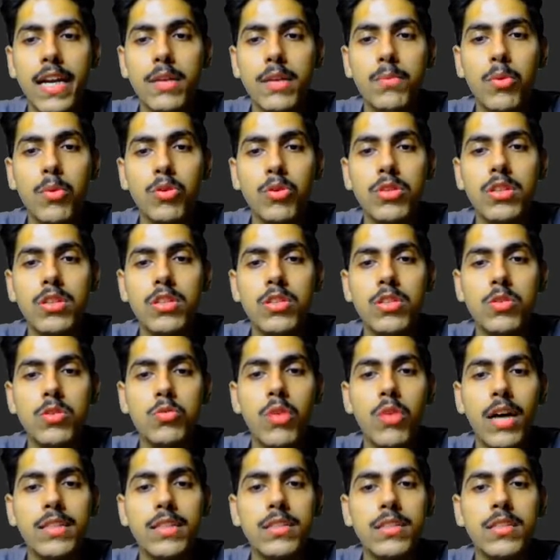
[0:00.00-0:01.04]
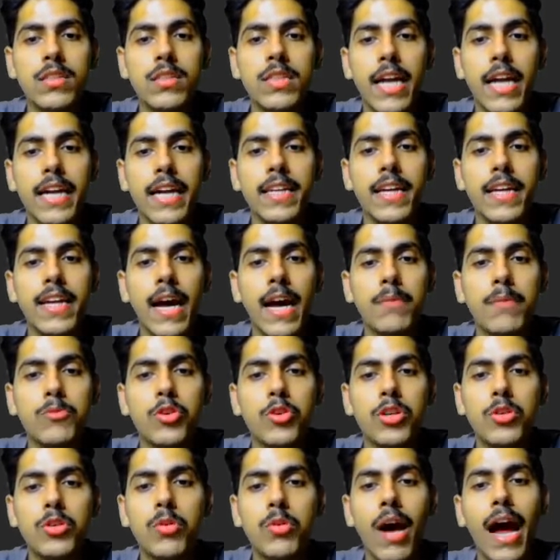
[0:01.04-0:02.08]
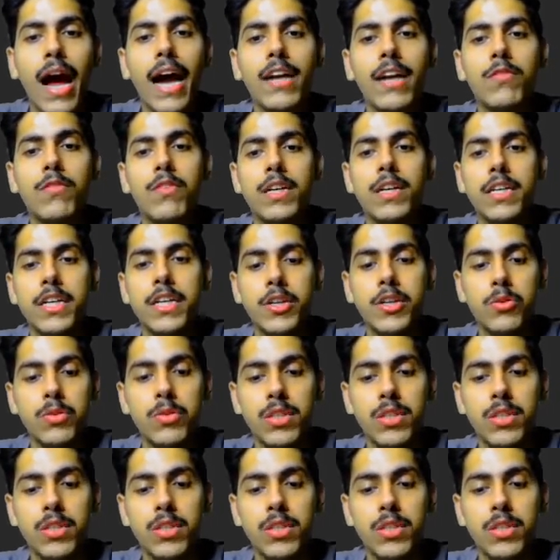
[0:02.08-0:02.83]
both these two answers, and then I'm going to add 1 into it.